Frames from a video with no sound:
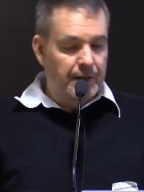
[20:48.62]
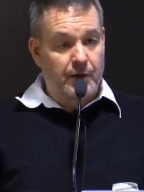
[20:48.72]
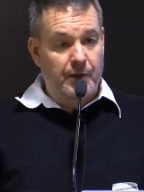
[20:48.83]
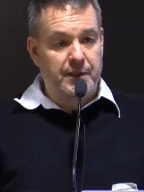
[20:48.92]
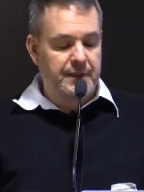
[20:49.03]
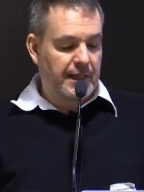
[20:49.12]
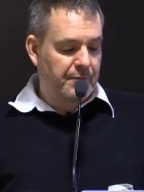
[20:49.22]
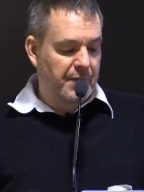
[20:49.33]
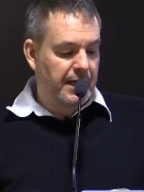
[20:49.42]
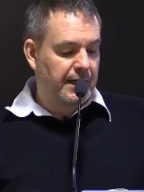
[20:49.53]
it wasn't
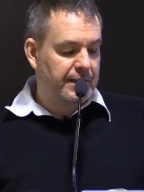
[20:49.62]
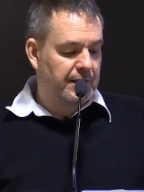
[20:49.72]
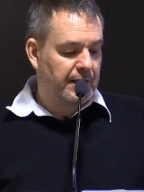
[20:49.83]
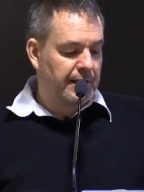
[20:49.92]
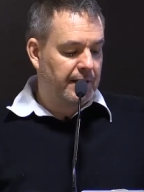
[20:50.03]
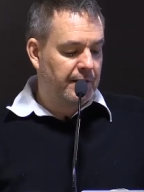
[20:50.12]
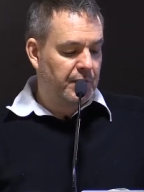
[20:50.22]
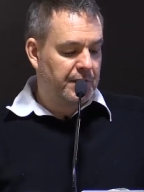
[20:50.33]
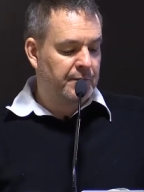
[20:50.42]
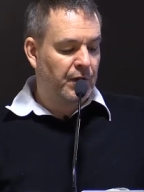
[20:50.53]
that bad actually. There
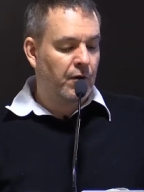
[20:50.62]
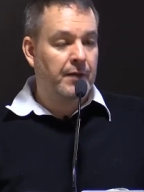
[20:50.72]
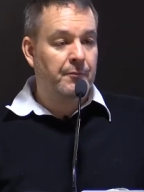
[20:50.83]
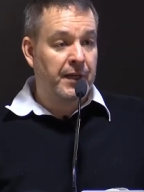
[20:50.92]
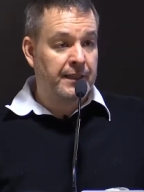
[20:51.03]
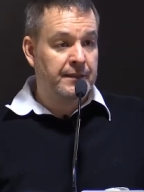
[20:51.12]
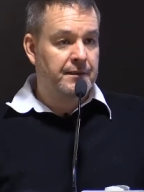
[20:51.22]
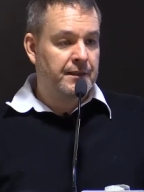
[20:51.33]
were some growing pains.